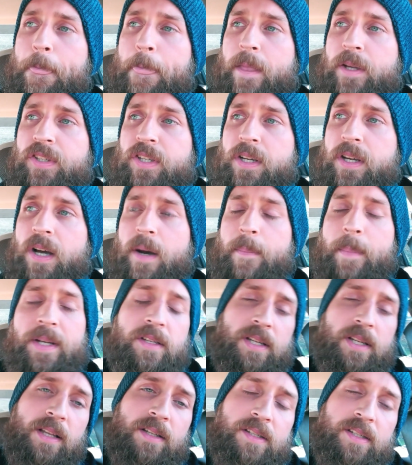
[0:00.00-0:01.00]
she cut my
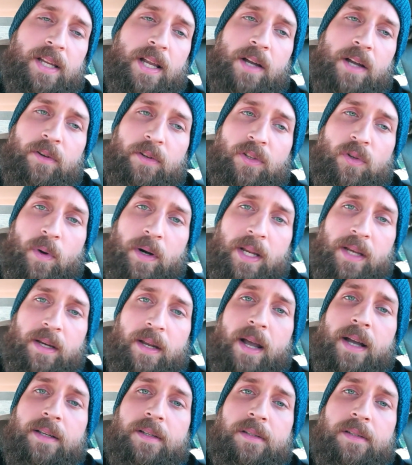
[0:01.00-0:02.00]
sentence down to 20
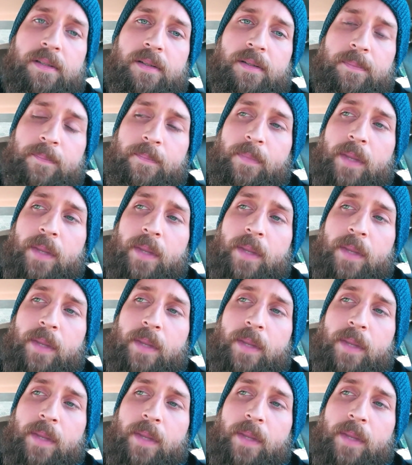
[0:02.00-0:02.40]
days.